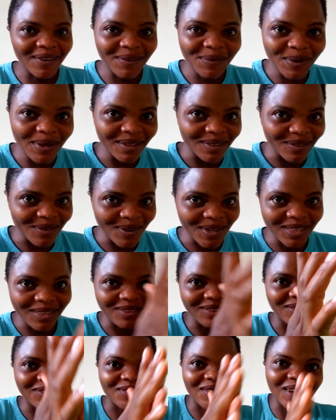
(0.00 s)
who is
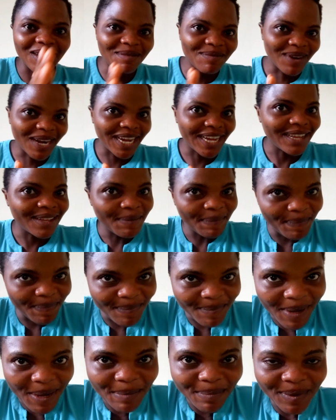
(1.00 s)
going to join my
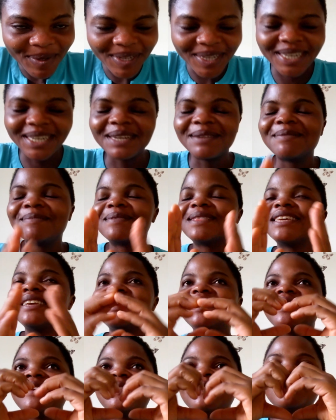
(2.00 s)
membership.
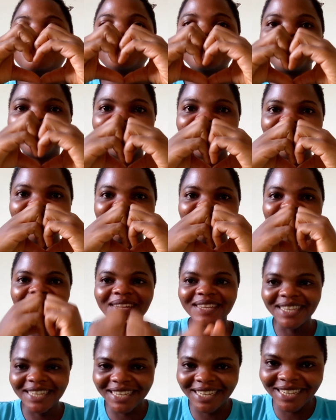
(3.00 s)
Thank you very
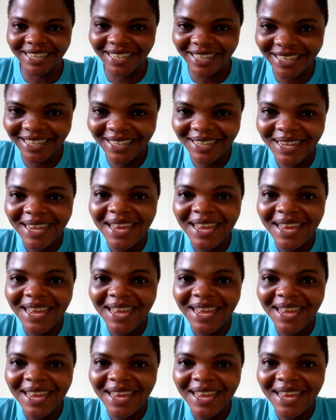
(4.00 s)
much.